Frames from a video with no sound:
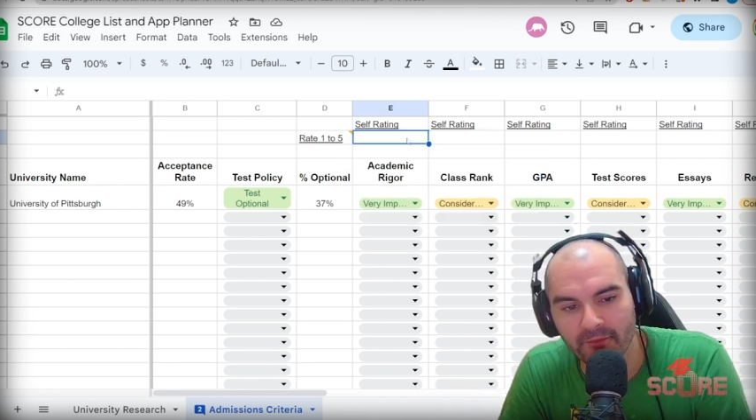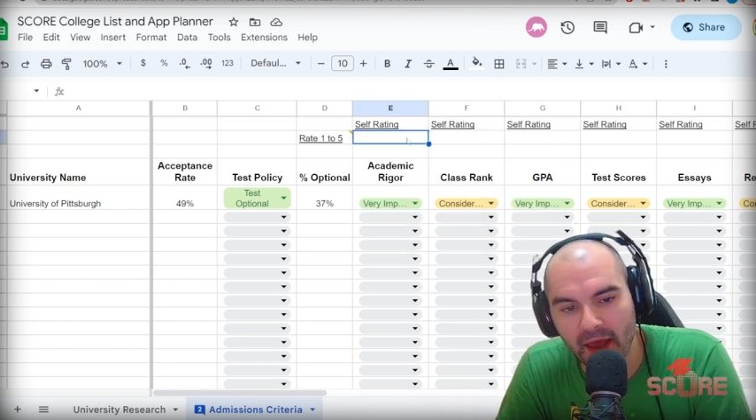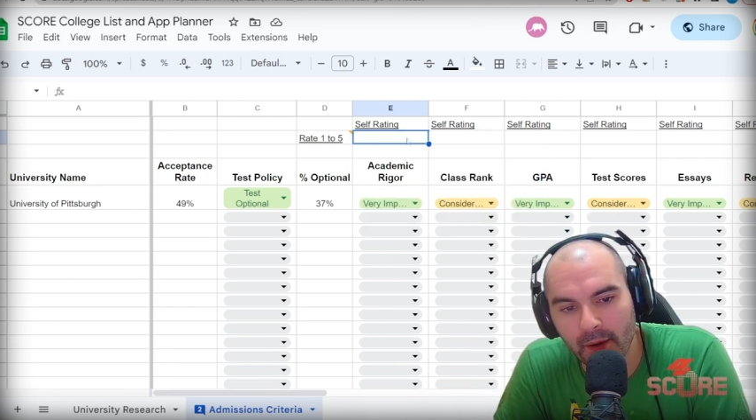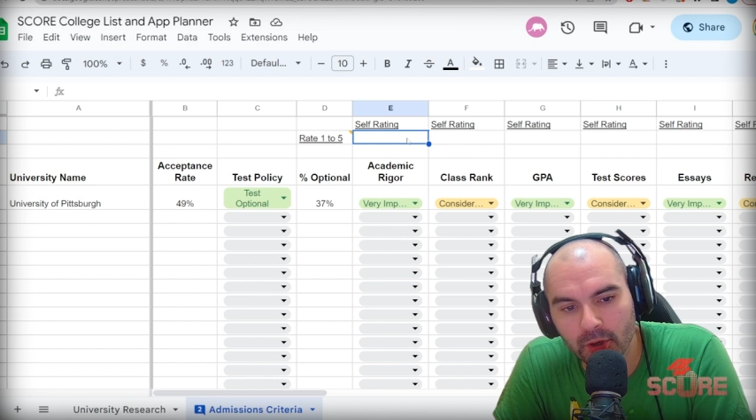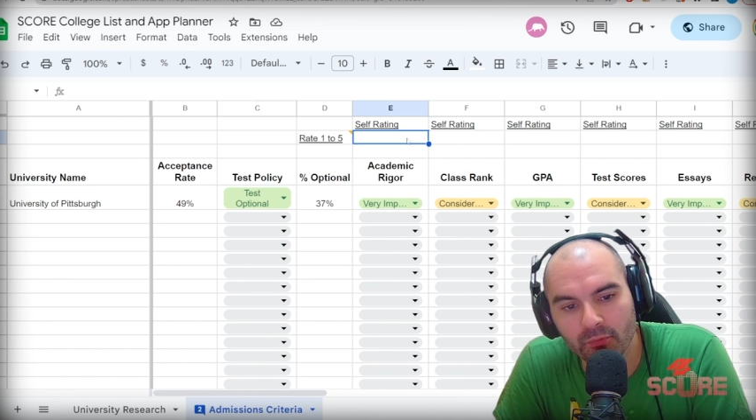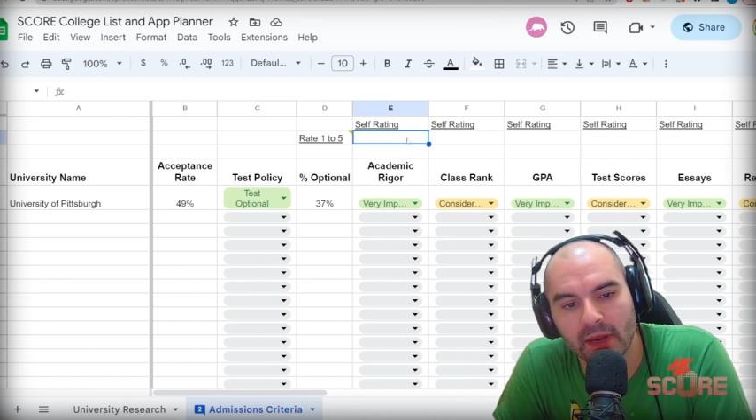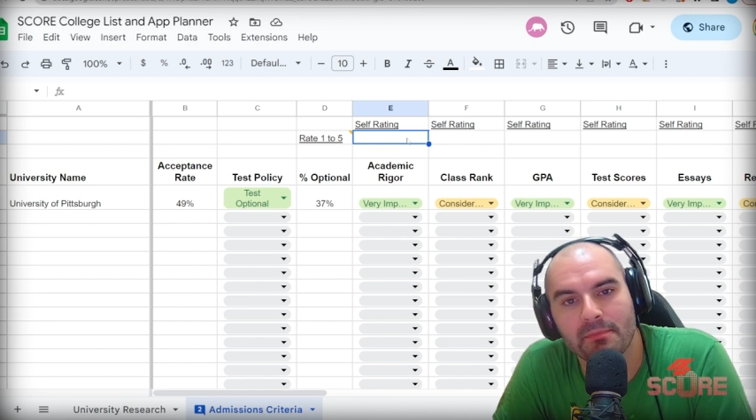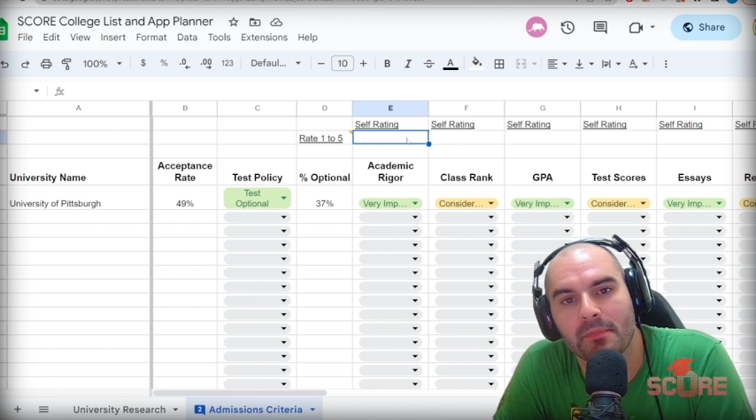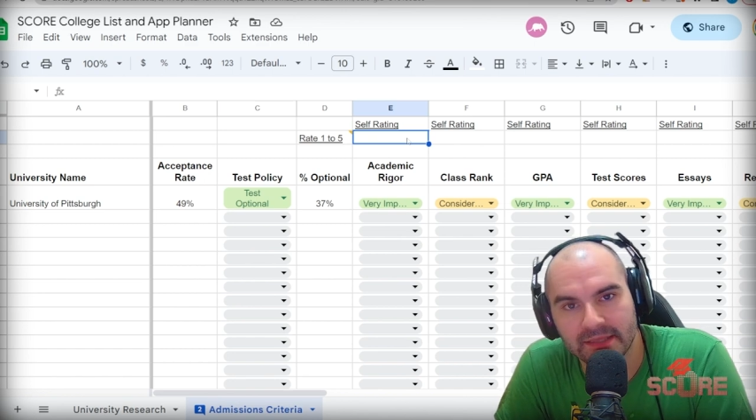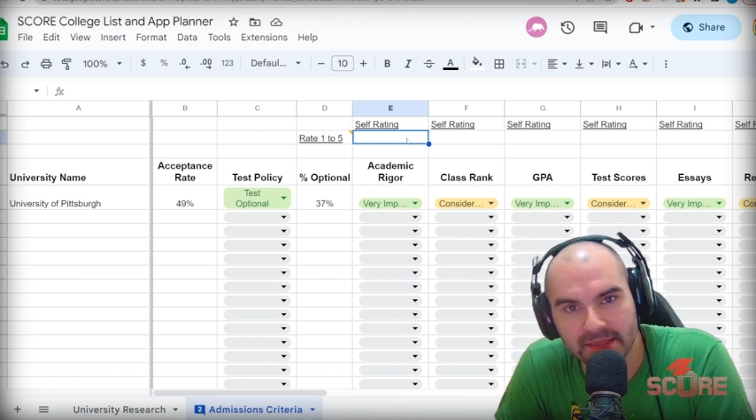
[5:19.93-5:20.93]
If I were to
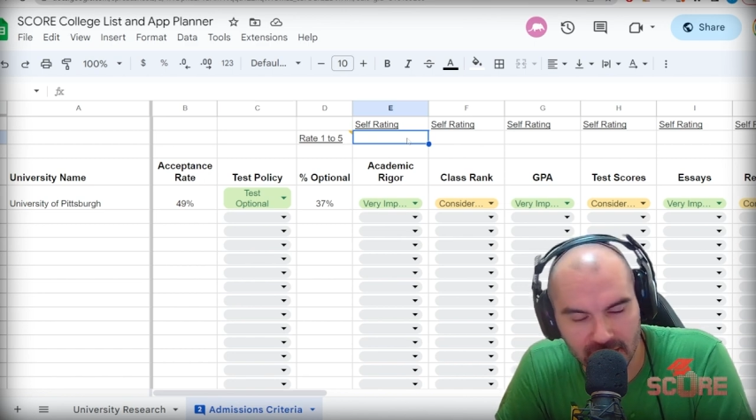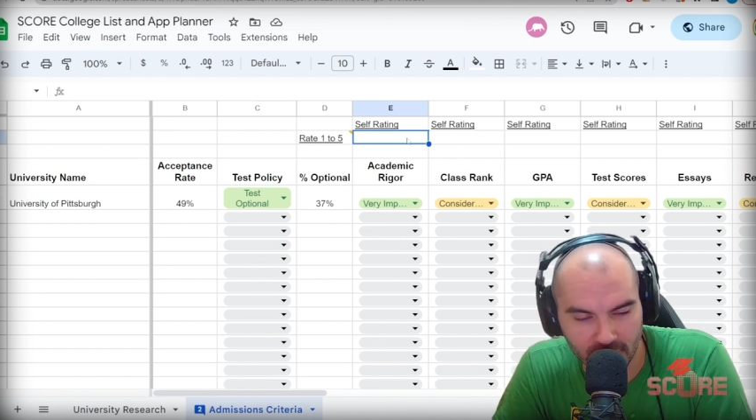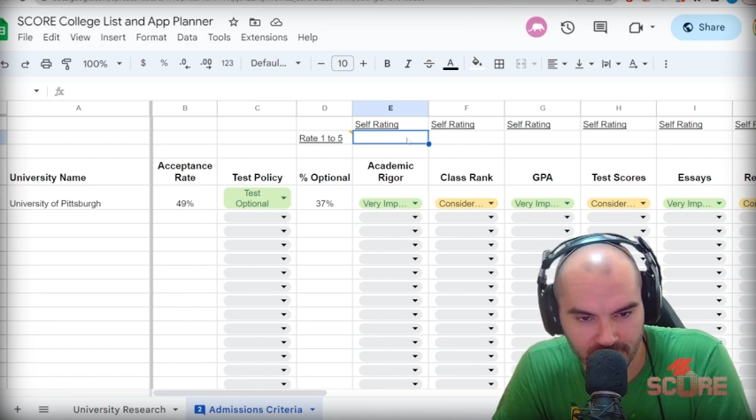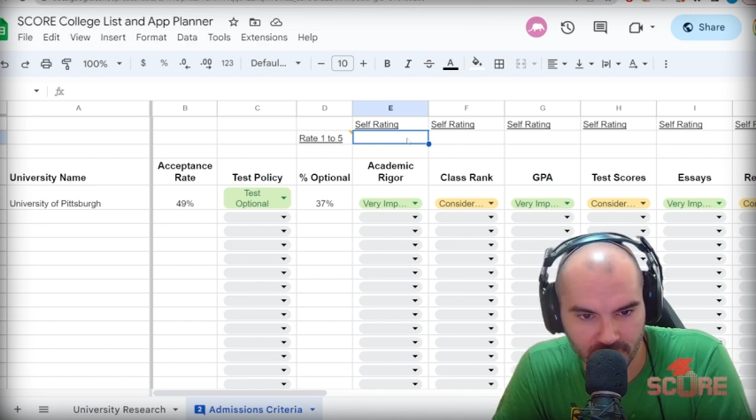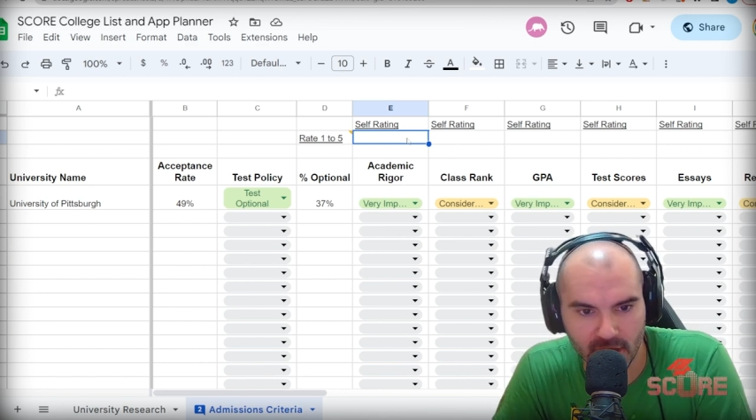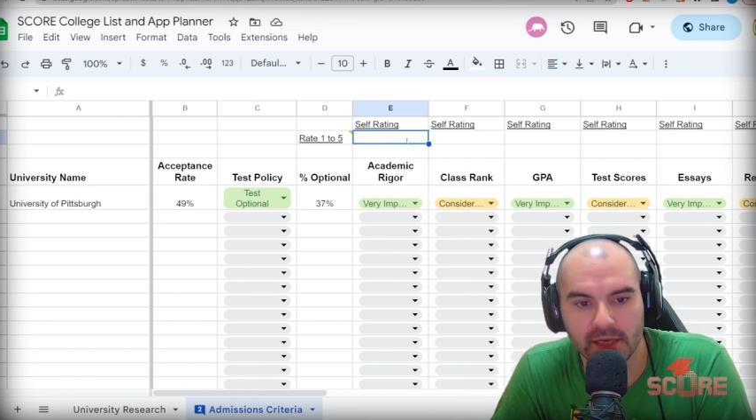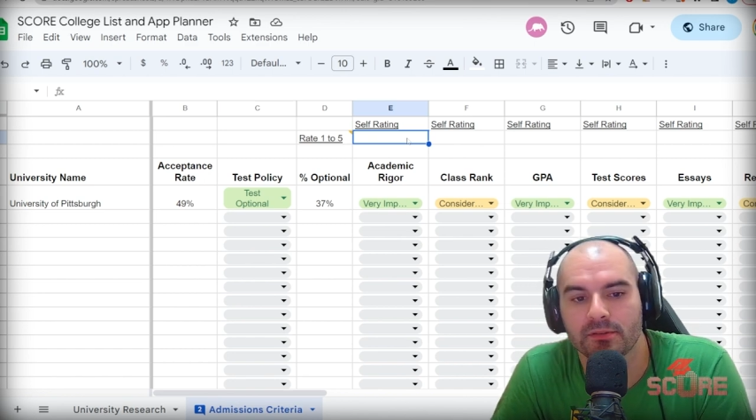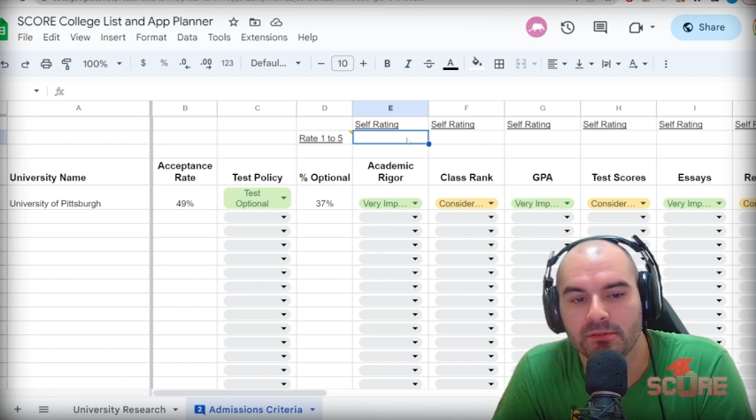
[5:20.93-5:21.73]
rate myself, right,